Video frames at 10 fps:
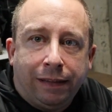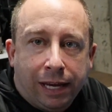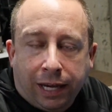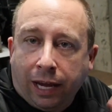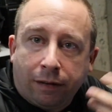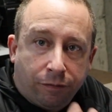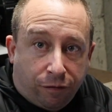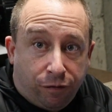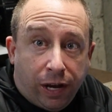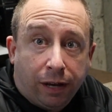they can
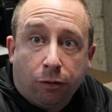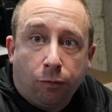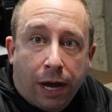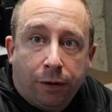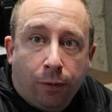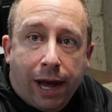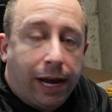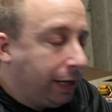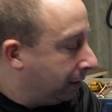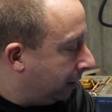fail right
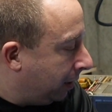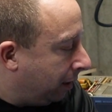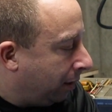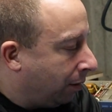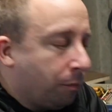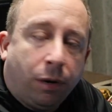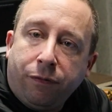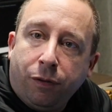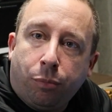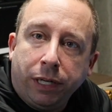away. But
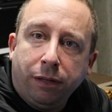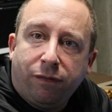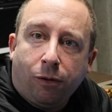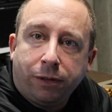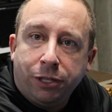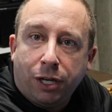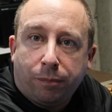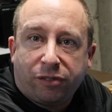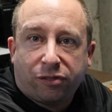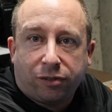if you bring the voltage
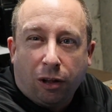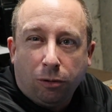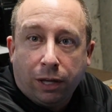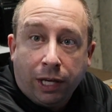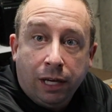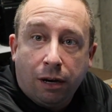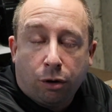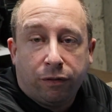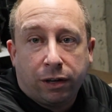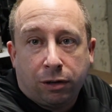up slowly
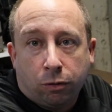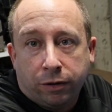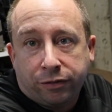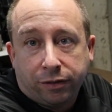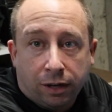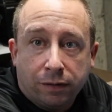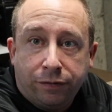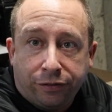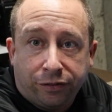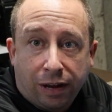over the course
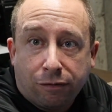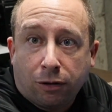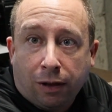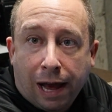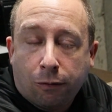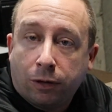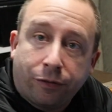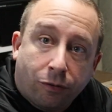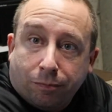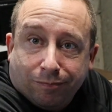of several
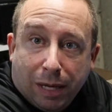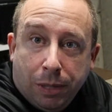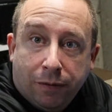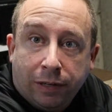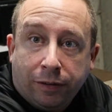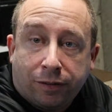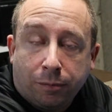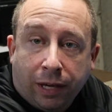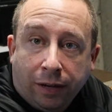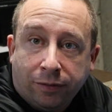hours, or maybe even in
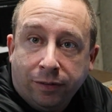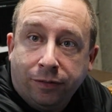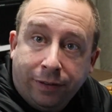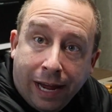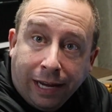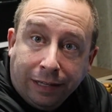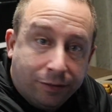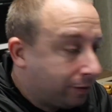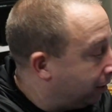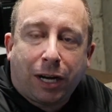some cases
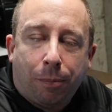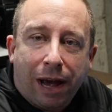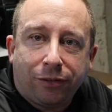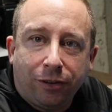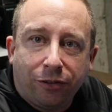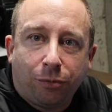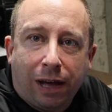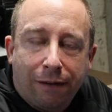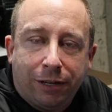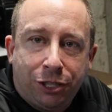days, the capacitors will
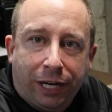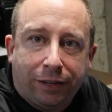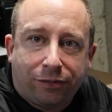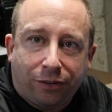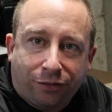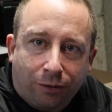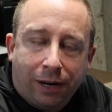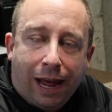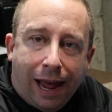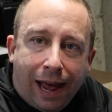have a chance to
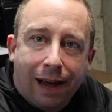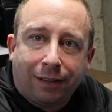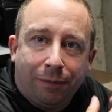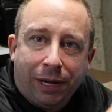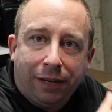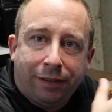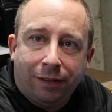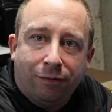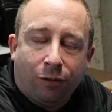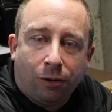sort of acclimate to
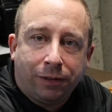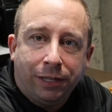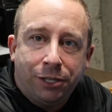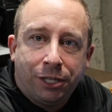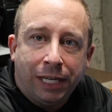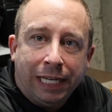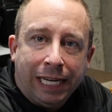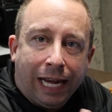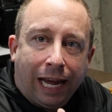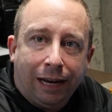the voltage
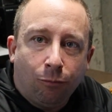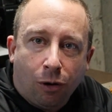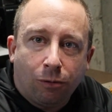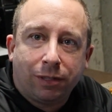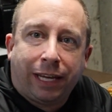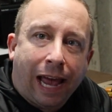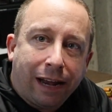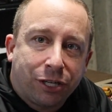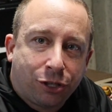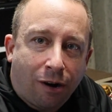and won't
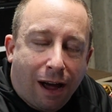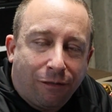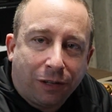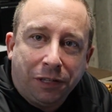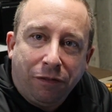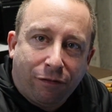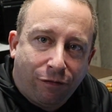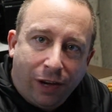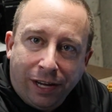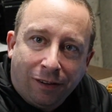catastrophically
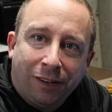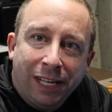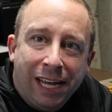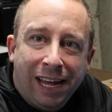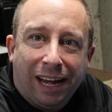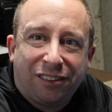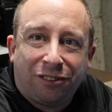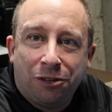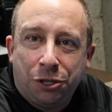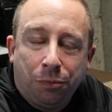fail as
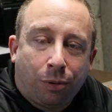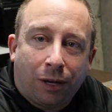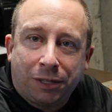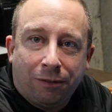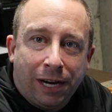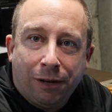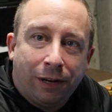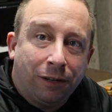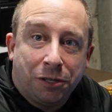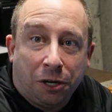soon as you plug the radio
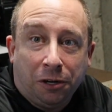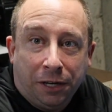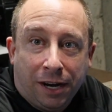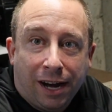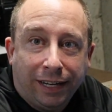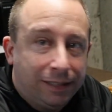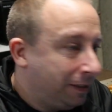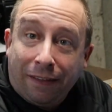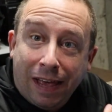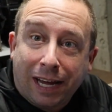in or turn it on.
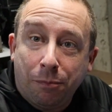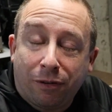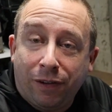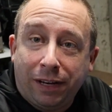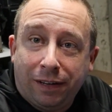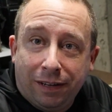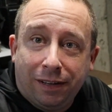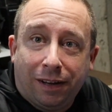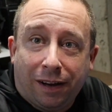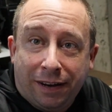And that can prevent
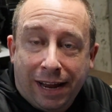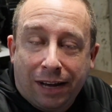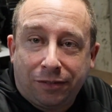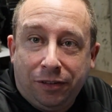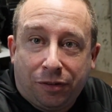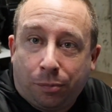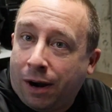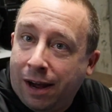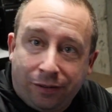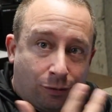a nasty
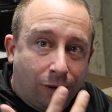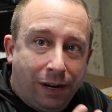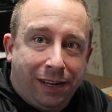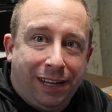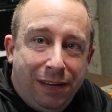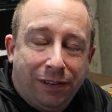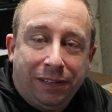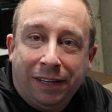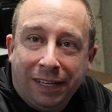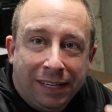surprise or
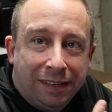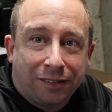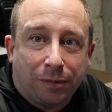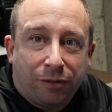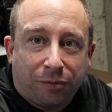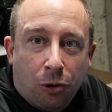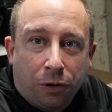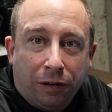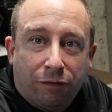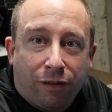even some
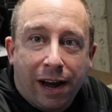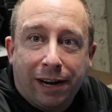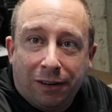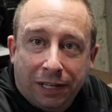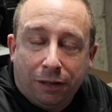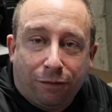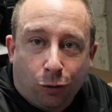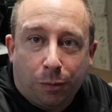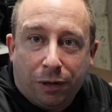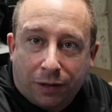smoke and fire in the
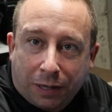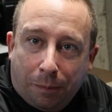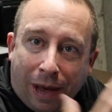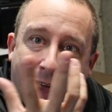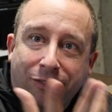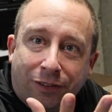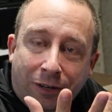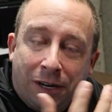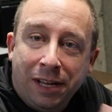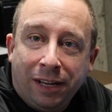form of a
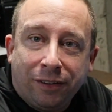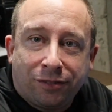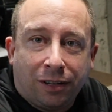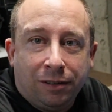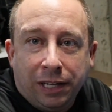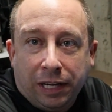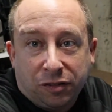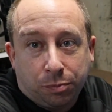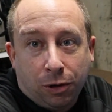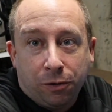capacitor suddenly
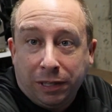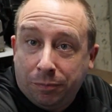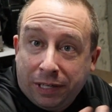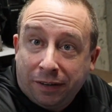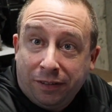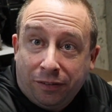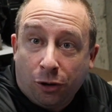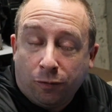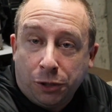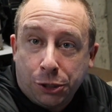exploding because it's
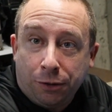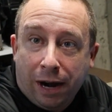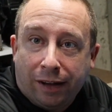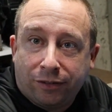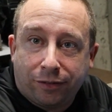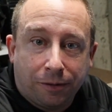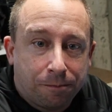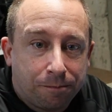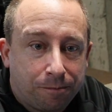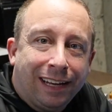overstressed.
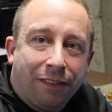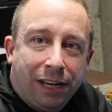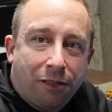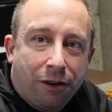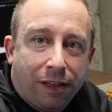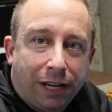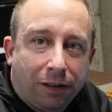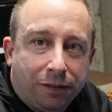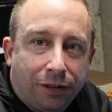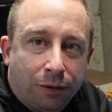Now the other thing
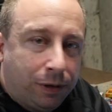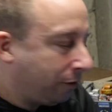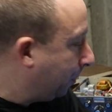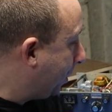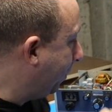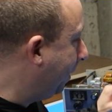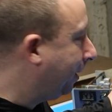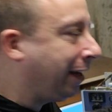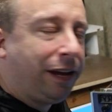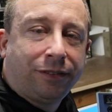it'll do, especially in
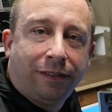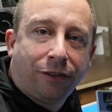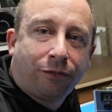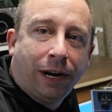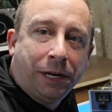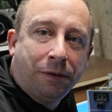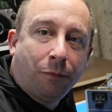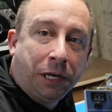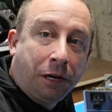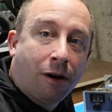the case of this radio that
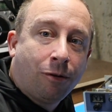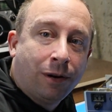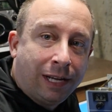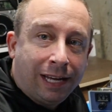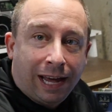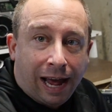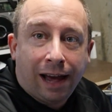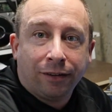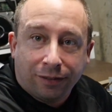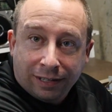we know
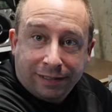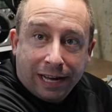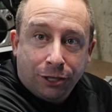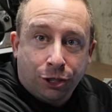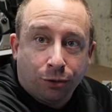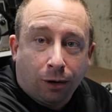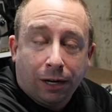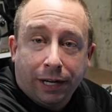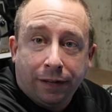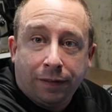has a dead
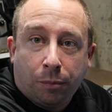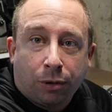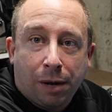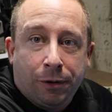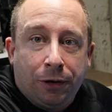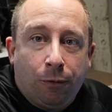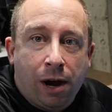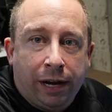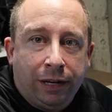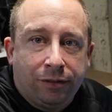short in the primary
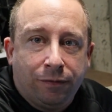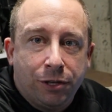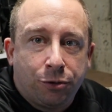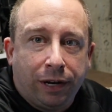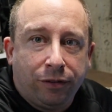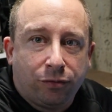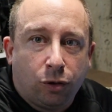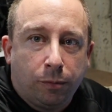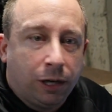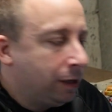windings of the
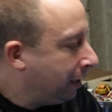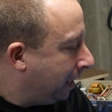transformer,